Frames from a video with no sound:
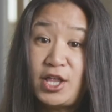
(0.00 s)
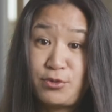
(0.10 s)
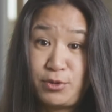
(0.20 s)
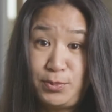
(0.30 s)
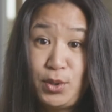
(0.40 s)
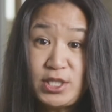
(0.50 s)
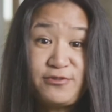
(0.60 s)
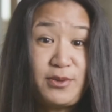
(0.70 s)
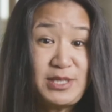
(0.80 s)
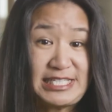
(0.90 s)
The reports
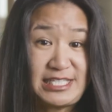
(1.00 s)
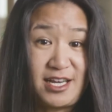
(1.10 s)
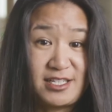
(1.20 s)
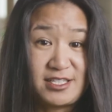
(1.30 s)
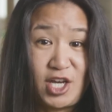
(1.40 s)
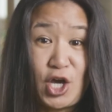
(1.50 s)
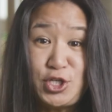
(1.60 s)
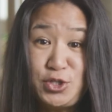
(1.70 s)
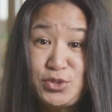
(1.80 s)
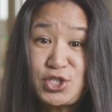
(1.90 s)
from this data are
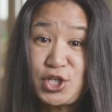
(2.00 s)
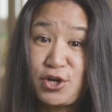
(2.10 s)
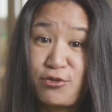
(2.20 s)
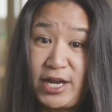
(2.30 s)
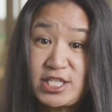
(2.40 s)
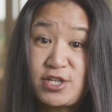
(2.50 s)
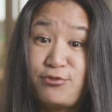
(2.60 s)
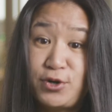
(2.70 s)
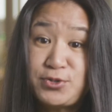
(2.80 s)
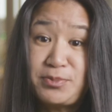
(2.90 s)
used to correct
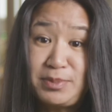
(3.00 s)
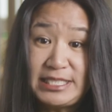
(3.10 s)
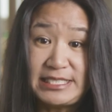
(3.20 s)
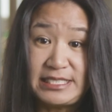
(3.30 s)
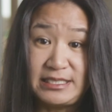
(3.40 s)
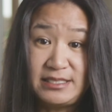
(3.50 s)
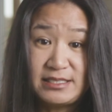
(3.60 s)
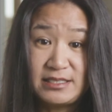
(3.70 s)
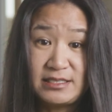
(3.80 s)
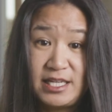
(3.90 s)
vulnerabilities
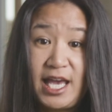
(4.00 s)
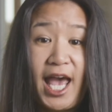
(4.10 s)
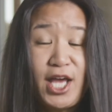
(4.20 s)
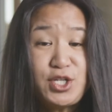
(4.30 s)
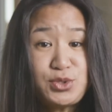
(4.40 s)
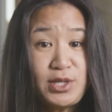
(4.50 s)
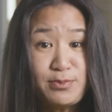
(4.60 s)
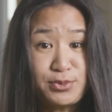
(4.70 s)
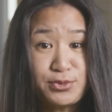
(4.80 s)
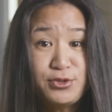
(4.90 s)
and to
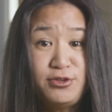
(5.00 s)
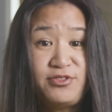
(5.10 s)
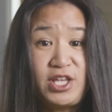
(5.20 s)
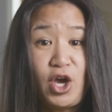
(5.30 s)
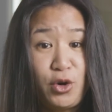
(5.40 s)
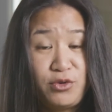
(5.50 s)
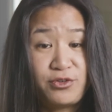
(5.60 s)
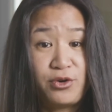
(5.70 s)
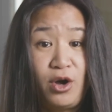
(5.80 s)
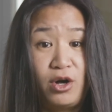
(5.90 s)
improve the
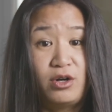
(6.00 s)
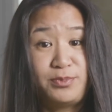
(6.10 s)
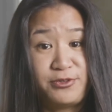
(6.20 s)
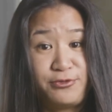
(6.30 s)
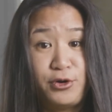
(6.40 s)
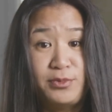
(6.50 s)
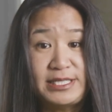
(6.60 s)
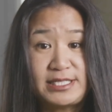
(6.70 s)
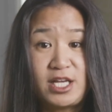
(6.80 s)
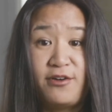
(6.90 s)
overall
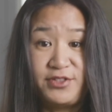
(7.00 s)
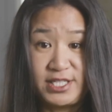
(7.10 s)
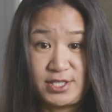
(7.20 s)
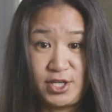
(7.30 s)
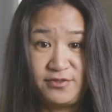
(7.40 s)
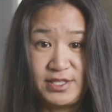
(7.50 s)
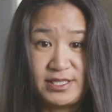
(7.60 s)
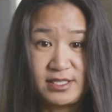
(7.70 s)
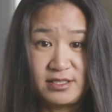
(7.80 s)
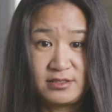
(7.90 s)
performance of the
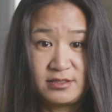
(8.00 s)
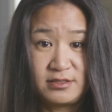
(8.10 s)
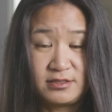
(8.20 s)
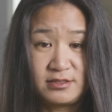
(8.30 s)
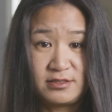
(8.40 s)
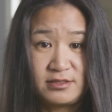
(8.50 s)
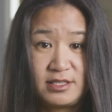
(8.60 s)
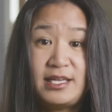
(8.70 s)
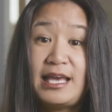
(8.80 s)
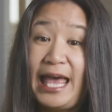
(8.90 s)
service.
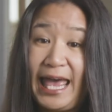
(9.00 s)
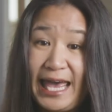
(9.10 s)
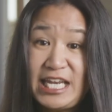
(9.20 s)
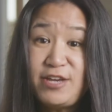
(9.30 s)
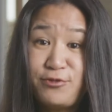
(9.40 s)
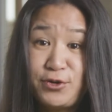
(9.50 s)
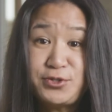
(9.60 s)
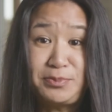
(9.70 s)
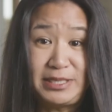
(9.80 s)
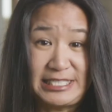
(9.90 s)
Any
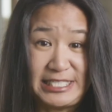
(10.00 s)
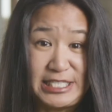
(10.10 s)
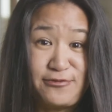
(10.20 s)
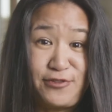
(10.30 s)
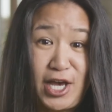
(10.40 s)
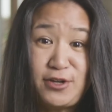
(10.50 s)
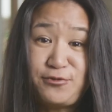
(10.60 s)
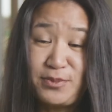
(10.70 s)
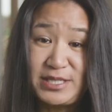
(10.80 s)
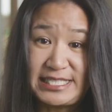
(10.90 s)
vulnerabilities found
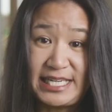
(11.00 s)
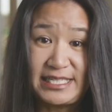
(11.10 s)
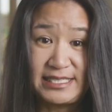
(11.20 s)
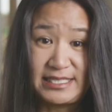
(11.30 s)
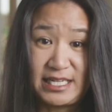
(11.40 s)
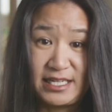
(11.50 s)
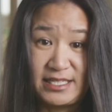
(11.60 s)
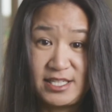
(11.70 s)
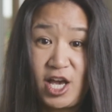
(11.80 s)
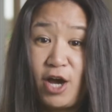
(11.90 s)
from this
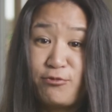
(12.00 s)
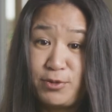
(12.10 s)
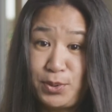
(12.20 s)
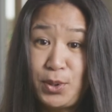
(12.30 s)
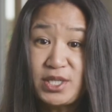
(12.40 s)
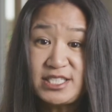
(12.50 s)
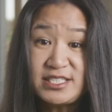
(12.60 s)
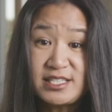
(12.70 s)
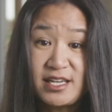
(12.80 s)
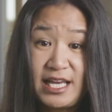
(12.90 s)
exercise are
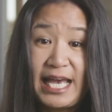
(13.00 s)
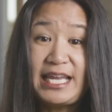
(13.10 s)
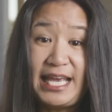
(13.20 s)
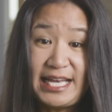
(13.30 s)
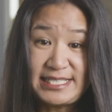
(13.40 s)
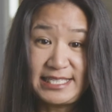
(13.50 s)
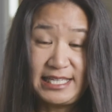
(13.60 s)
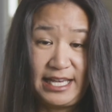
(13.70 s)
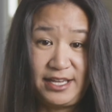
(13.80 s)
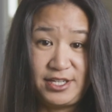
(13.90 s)
reported and
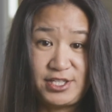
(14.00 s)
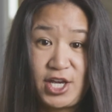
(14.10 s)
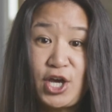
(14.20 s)
escalated